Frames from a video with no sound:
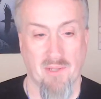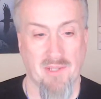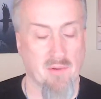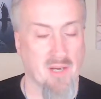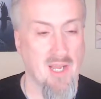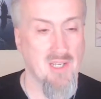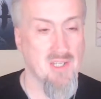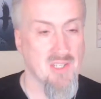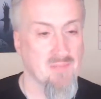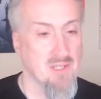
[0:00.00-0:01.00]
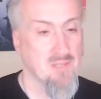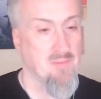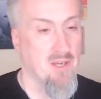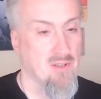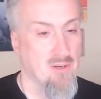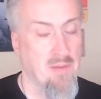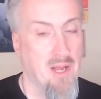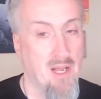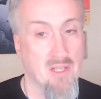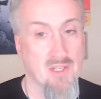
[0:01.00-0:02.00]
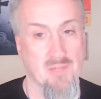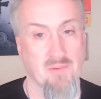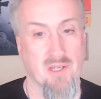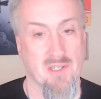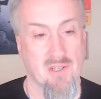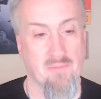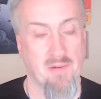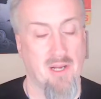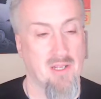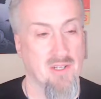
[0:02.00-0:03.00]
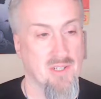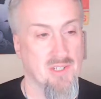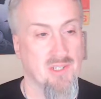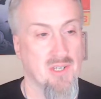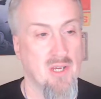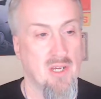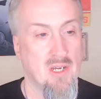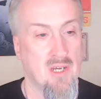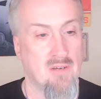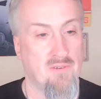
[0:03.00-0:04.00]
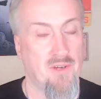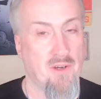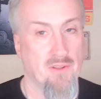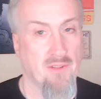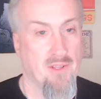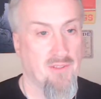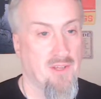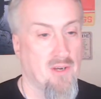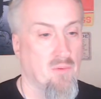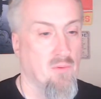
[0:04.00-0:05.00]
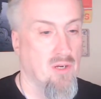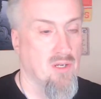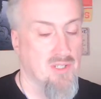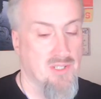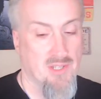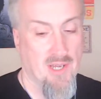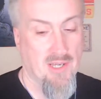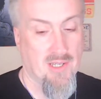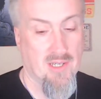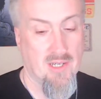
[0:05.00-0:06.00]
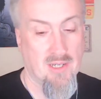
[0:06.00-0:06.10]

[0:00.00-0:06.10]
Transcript: they were kind of dismissed by other apologists because other apologists felt that there was like